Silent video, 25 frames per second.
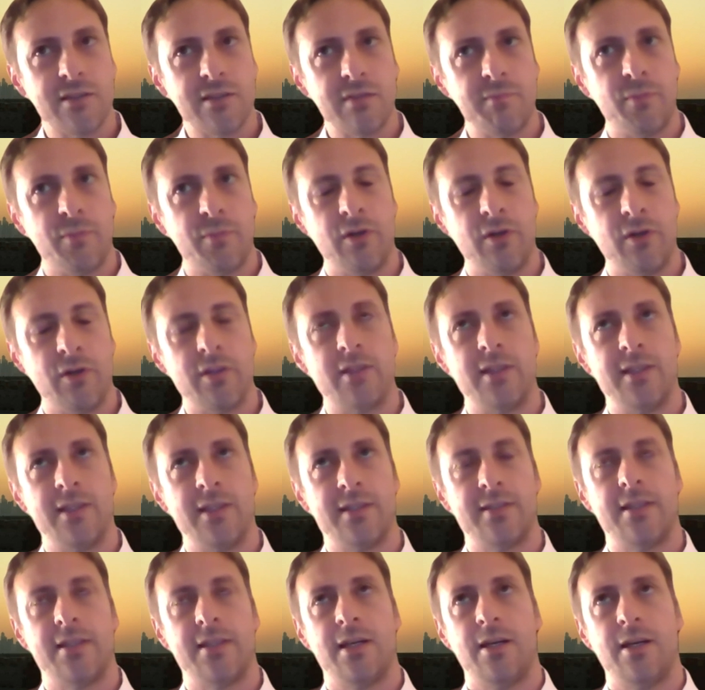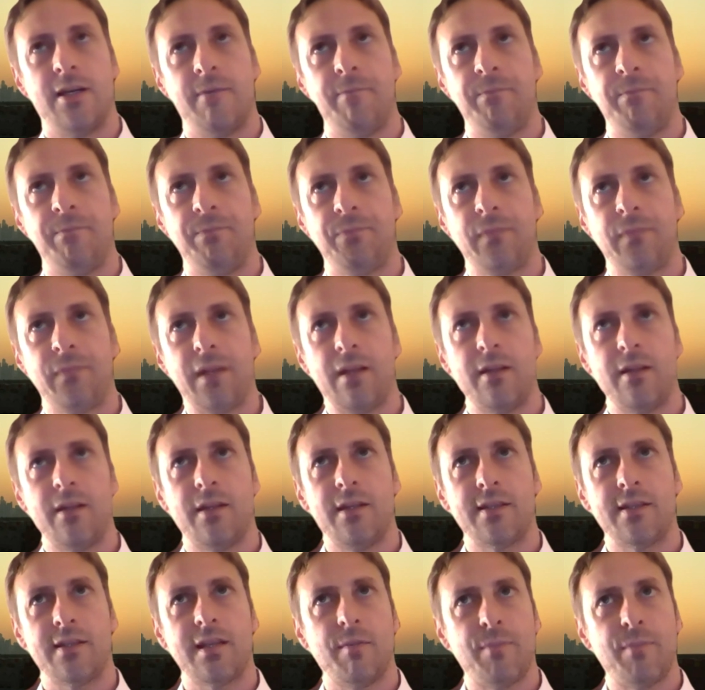support
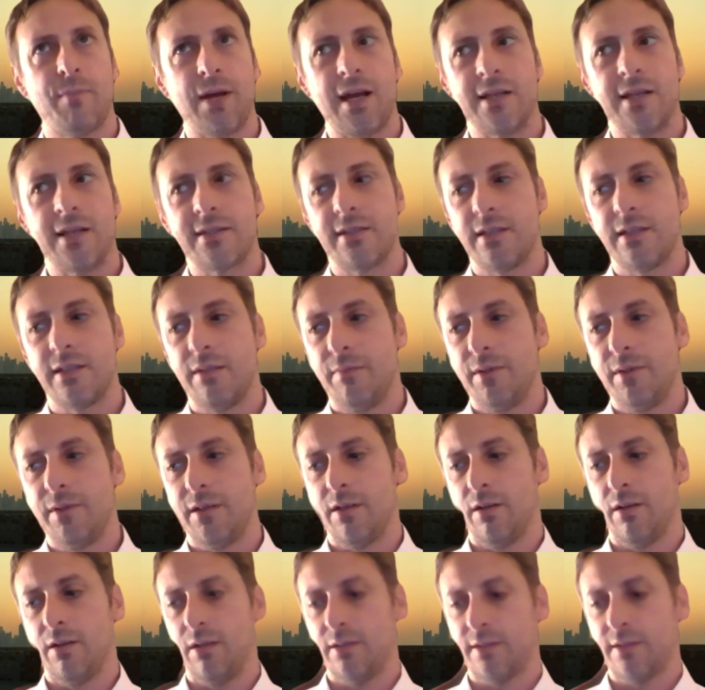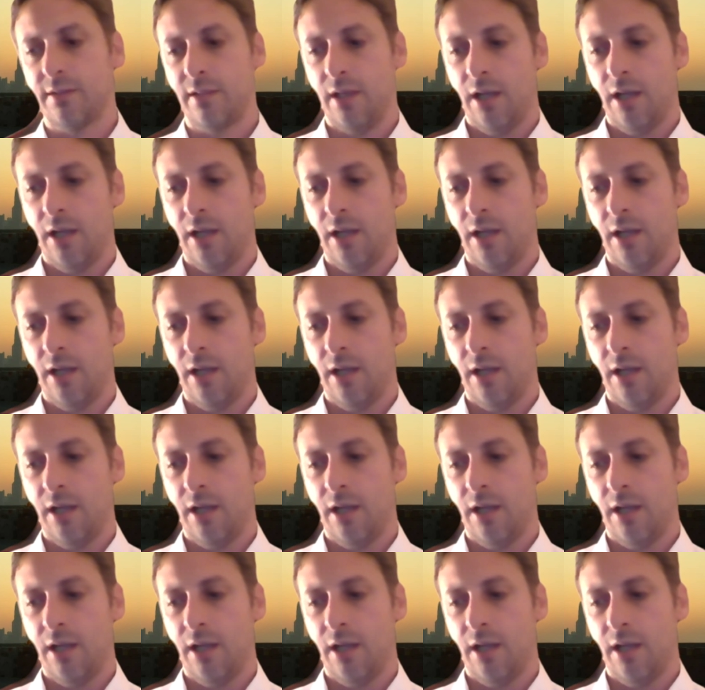this capacity. Because